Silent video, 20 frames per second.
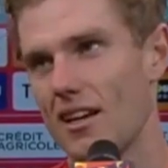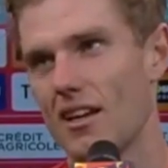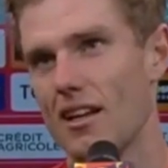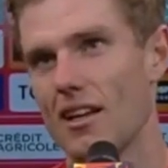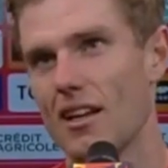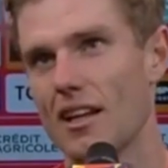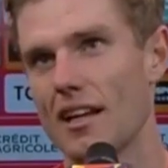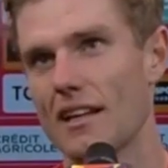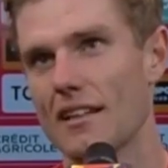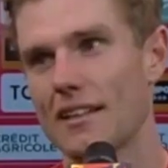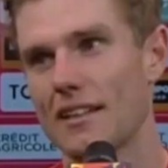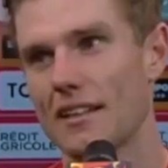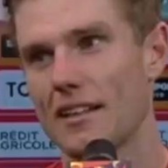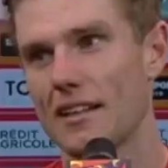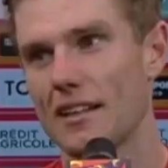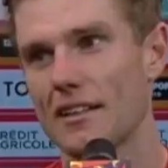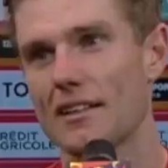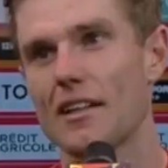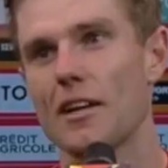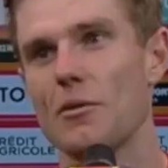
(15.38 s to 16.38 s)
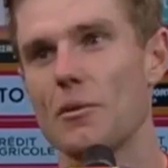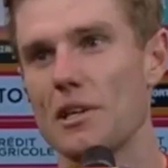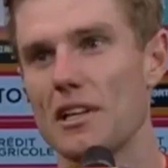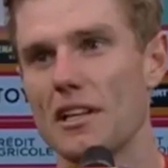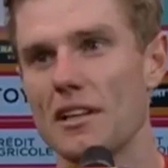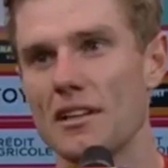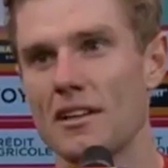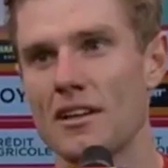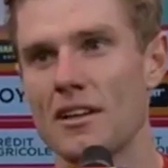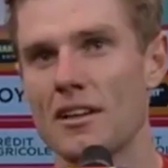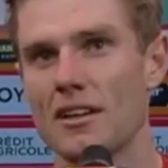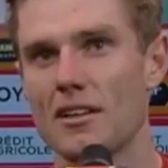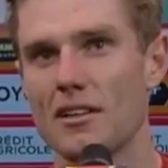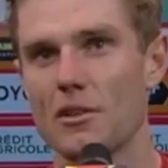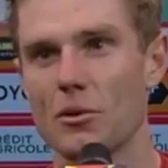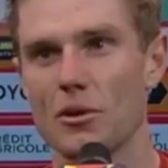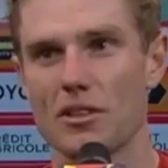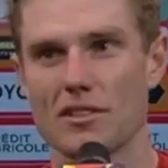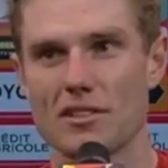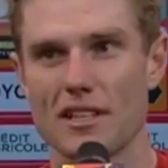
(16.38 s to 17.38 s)
like coming in,
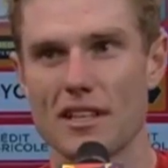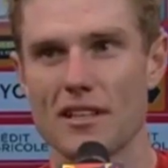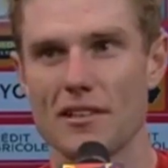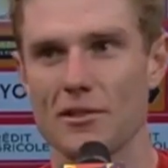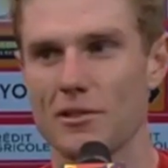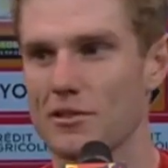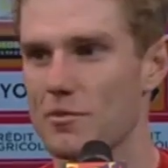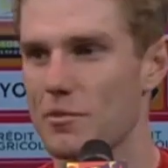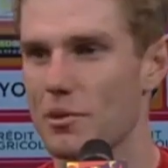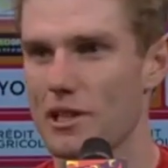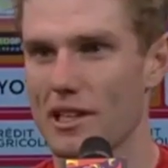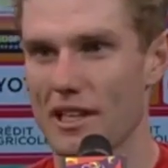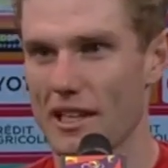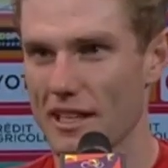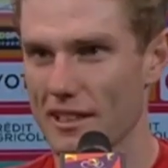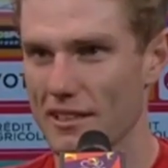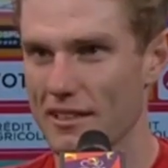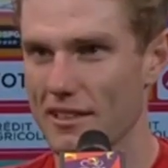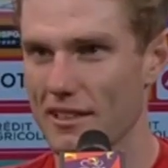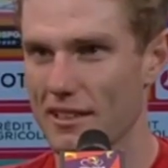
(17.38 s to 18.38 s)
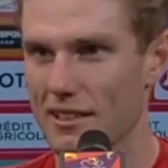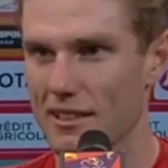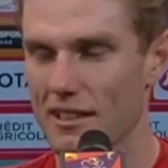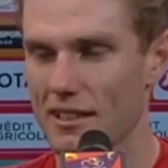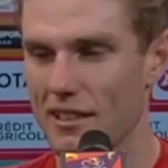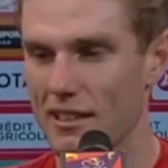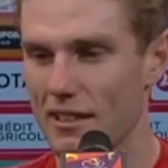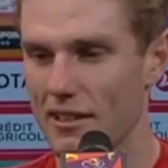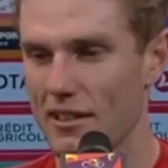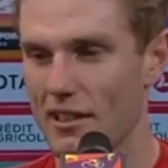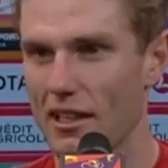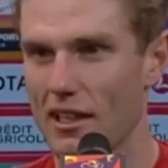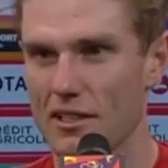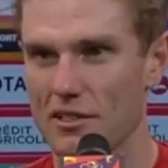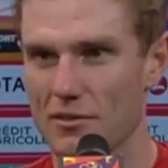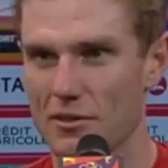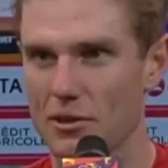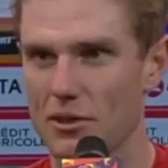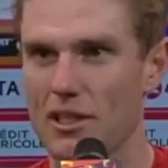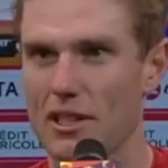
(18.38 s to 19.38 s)
you would have seen it was pretty hectic the
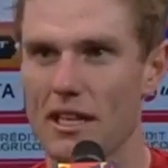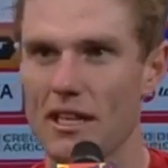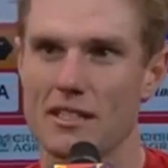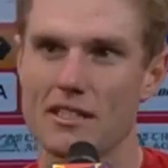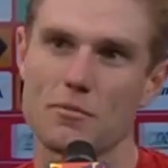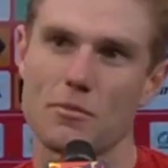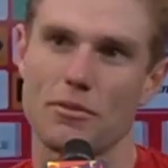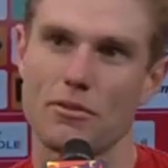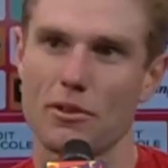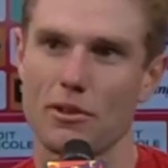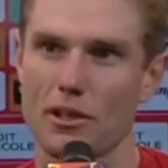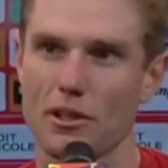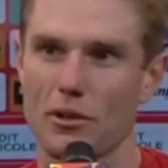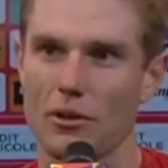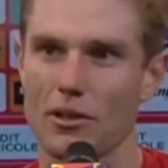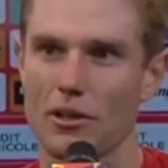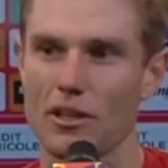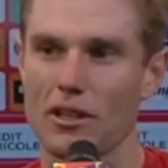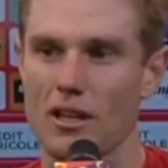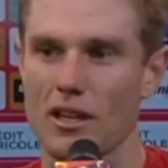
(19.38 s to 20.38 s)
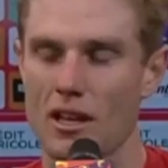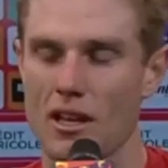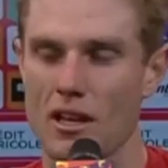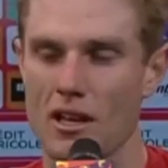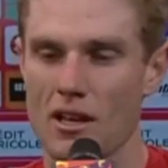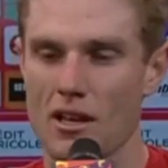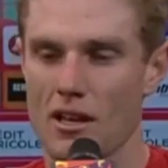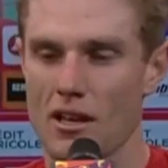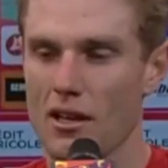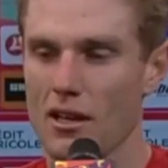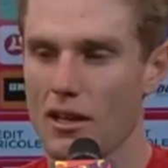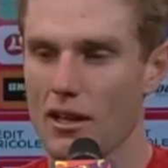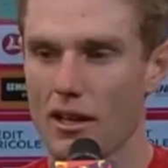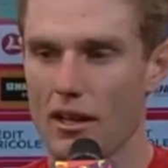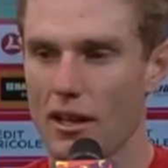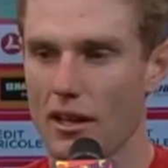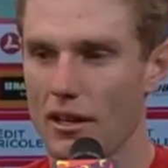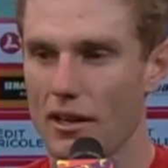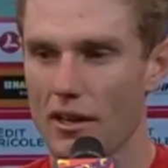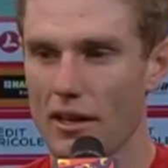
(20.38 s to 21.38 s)
last few Ks before the corner.
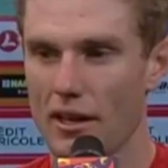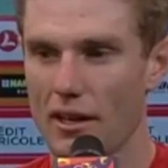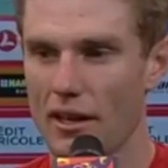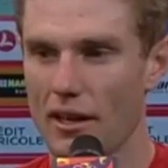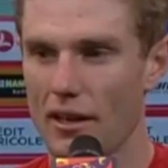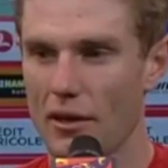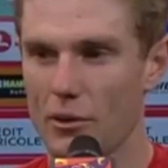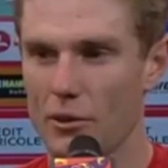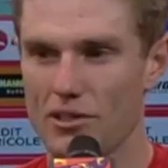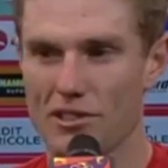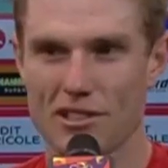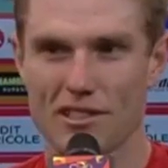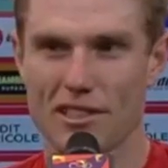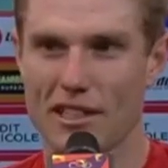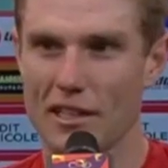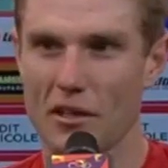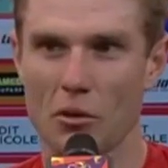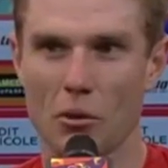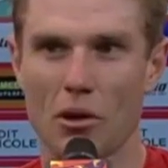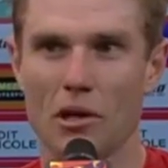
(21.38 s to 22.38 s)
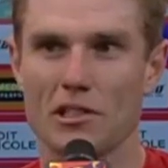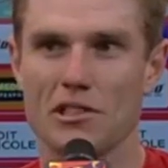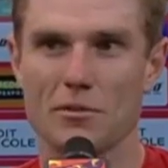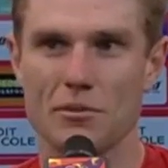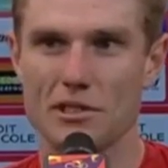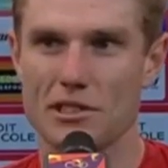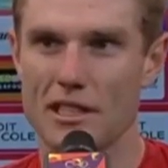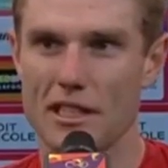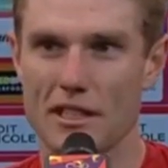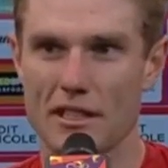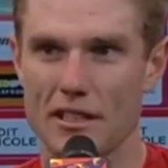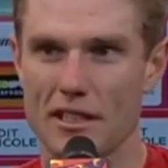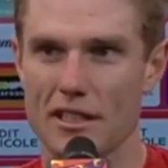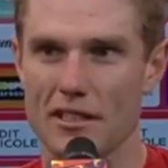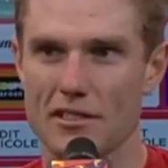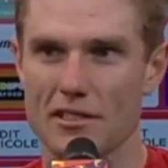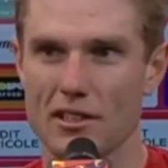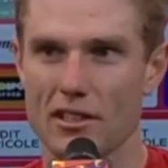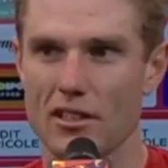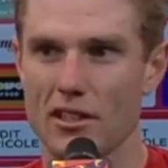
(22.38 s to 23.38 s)
And it was just like a washing machine in
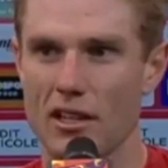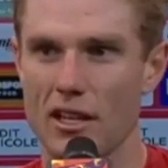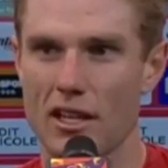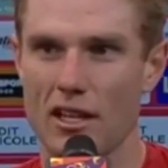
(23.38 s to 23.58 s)
there. So